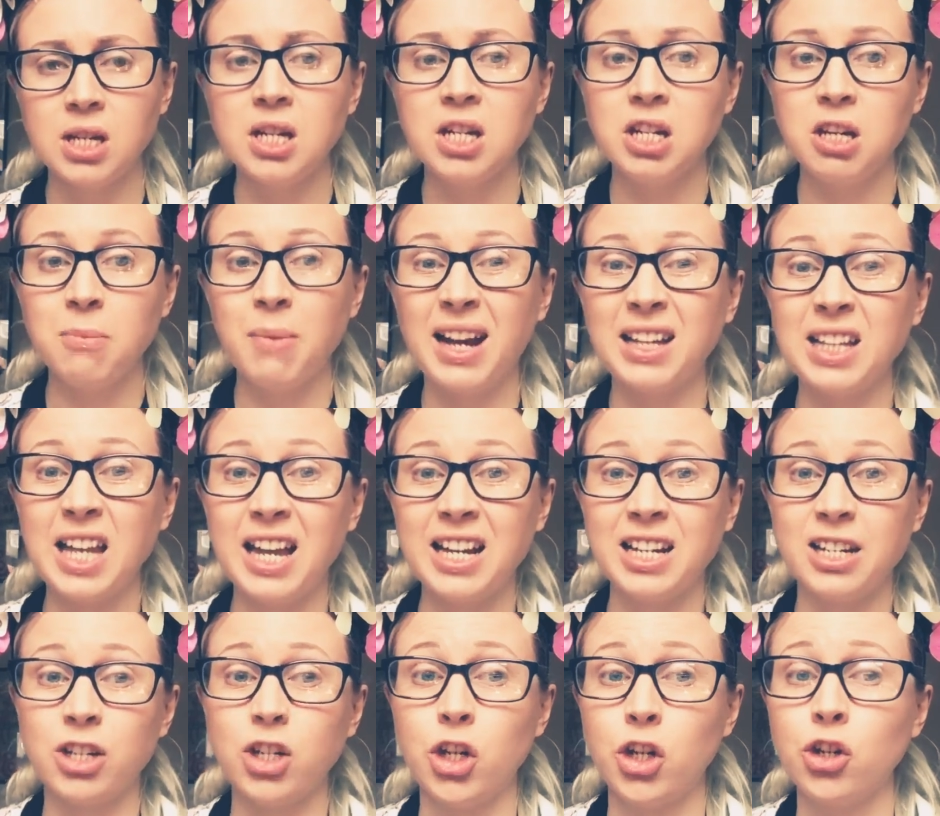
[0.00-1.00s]
You might
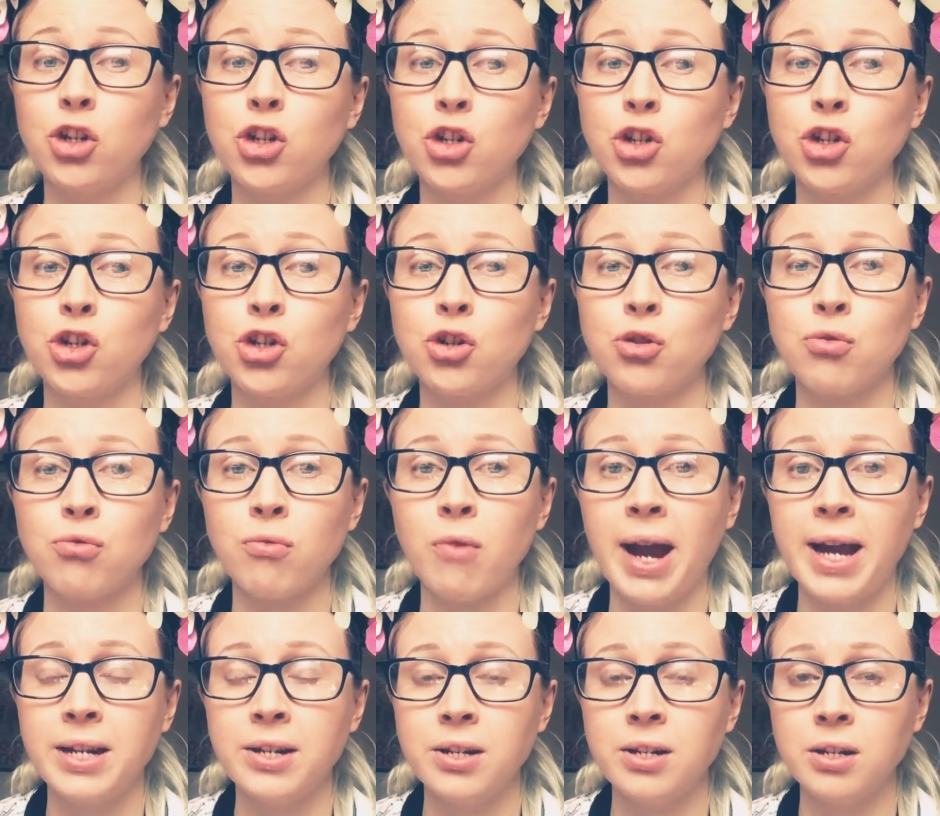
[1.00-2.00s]
like to
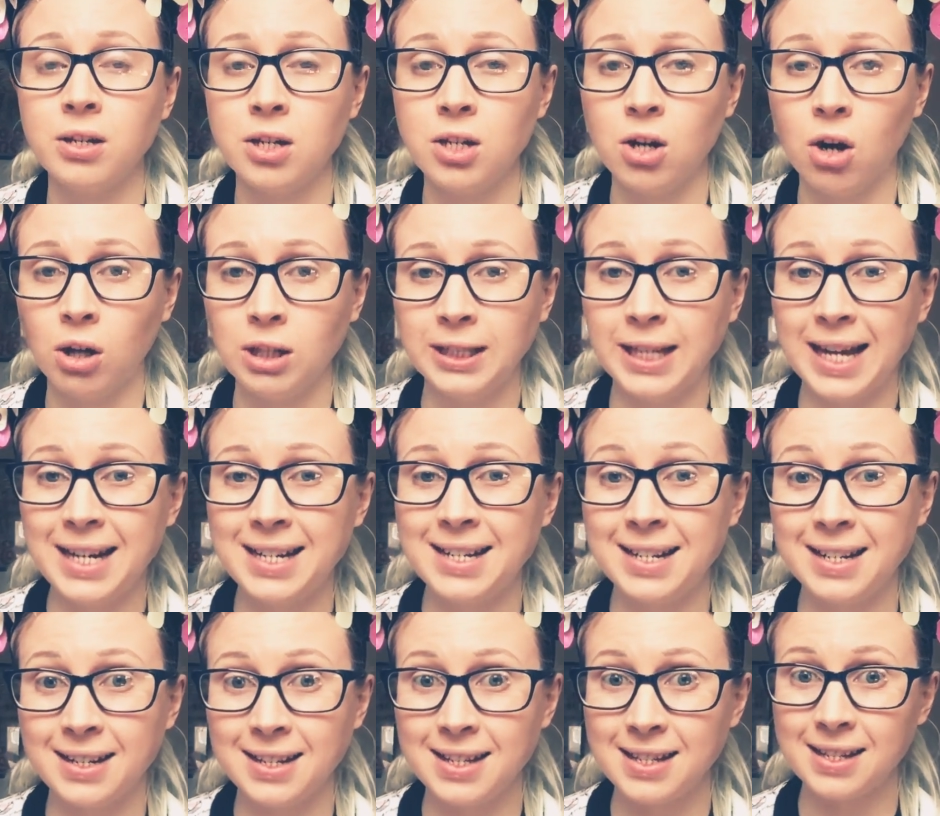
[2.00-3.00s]
shred your
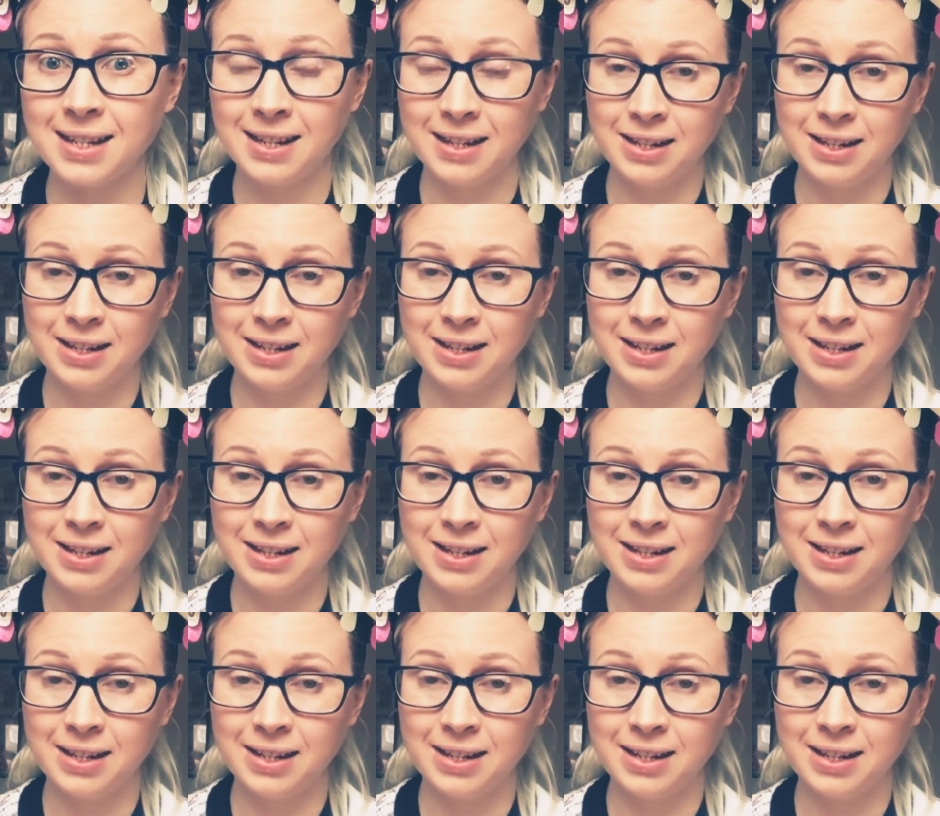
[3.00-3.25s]
lettuce